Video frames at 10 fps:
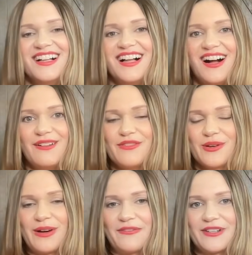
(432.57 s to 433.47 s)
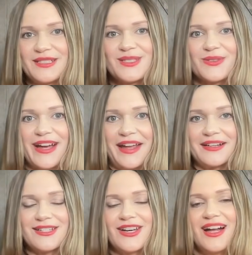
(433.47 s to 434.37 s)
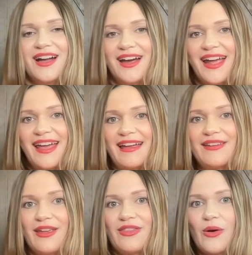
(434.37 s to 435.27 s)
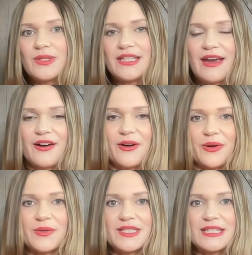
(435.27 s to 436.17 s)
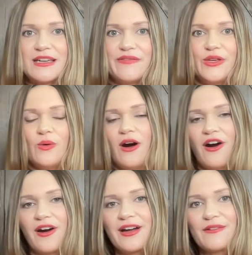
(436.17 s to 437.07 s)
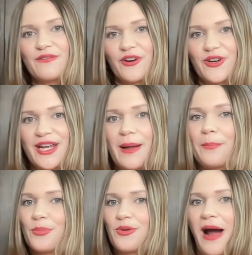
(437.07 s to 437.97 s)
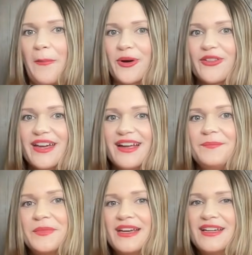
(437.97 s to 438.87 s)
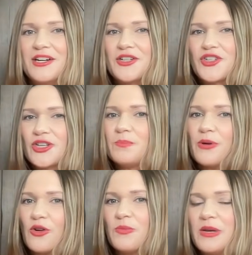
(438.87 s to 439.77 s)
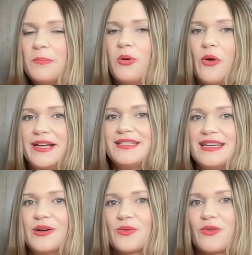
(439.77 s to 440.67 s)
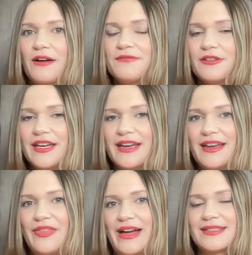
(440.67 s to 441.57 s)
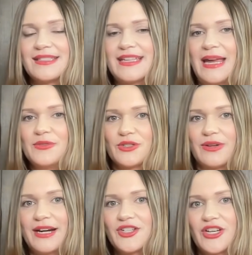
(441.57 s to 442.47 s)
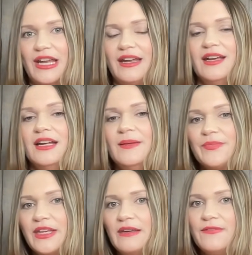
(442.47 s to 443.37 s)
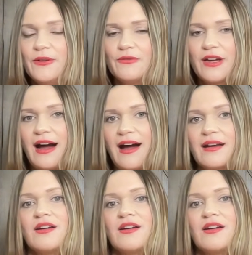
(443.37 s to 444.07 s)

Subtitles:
of the reference range. And those arrows, if you are converting properly, should both be pointing roughly in that same direction. If you've got,